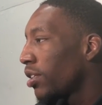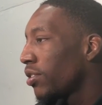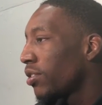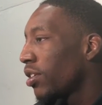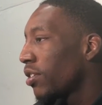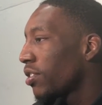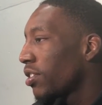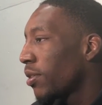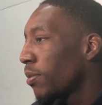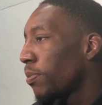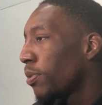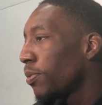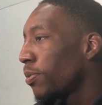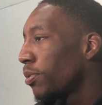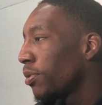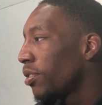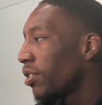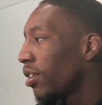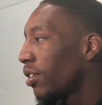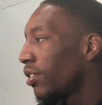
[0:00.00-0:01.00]
you know, some
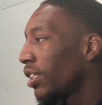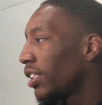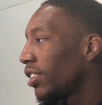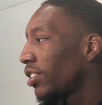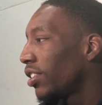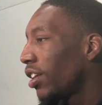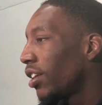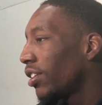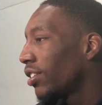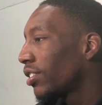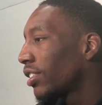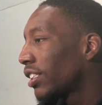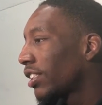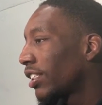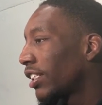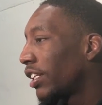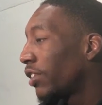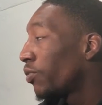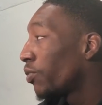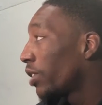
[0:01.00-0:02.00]
people, you know, they start
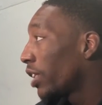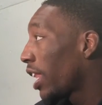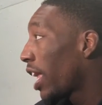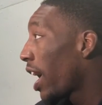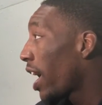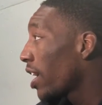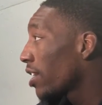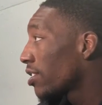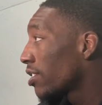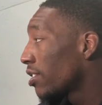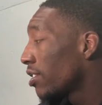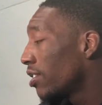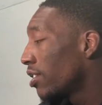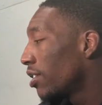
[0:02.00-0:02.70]
getting relaxed.